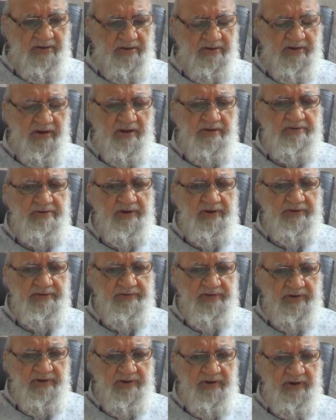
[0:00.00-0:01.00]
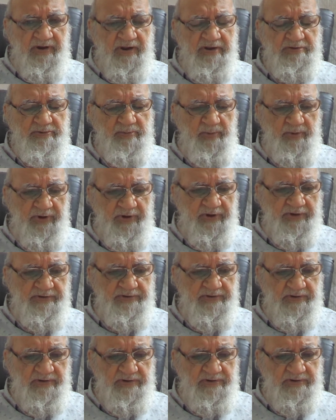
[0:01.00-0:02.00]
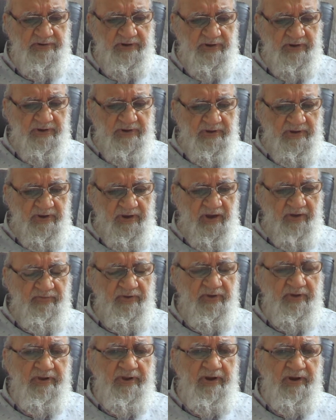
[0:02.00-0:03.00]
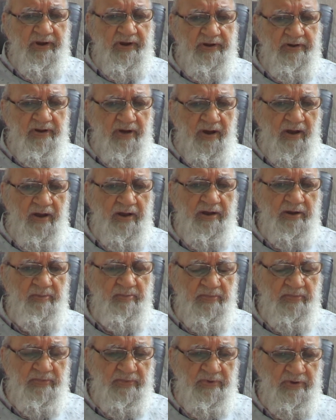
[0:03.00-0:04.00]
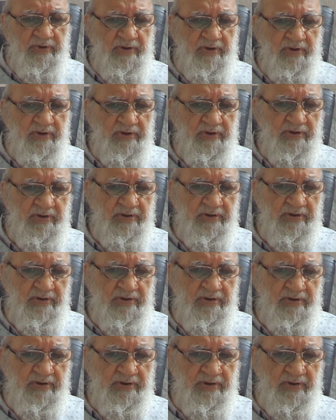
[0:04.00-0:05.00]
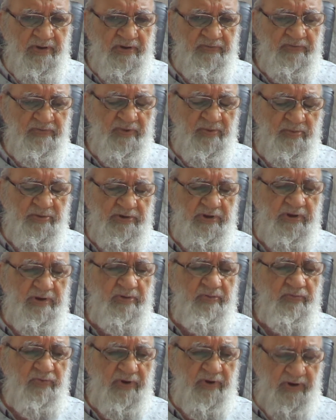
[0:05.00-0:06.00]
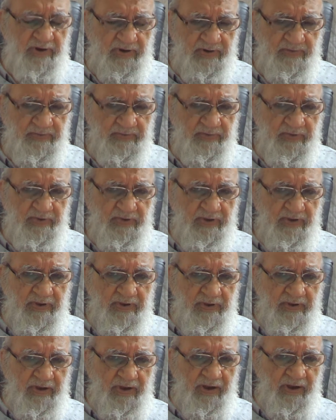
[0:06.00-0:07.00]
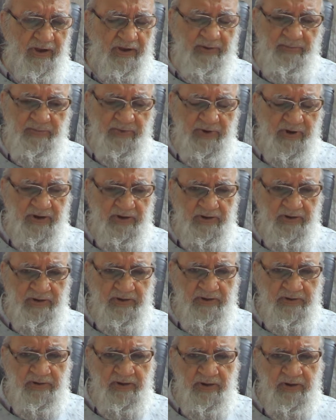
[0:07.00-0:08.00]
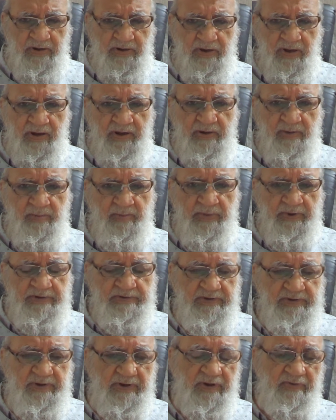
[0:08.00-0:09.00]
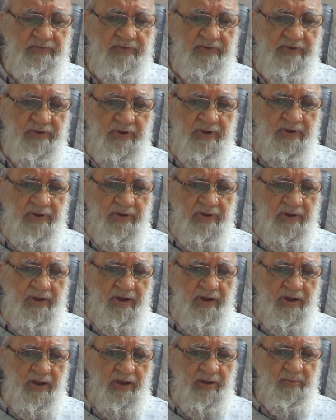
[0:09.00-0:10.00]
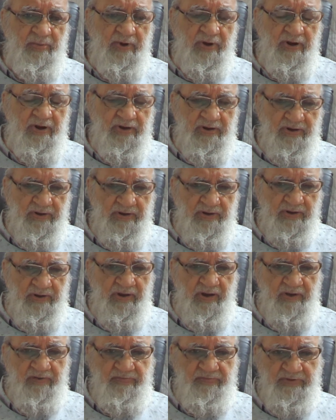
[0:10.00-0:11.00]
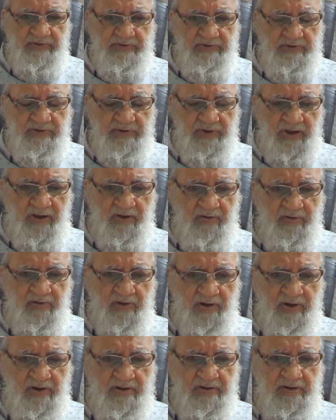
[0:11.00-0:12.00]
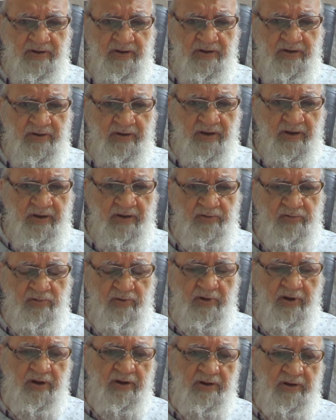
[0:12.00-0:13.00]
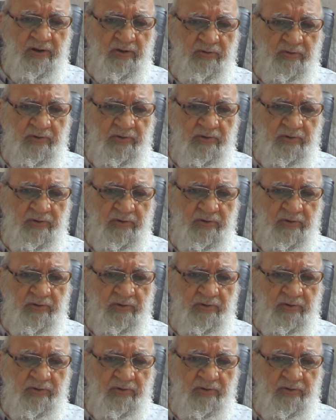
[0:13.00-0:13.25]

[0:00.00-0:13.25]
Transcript: translation and explanations of a great alim of the Muslim world. I am not an alim myself. I am not a hafiz. I do not have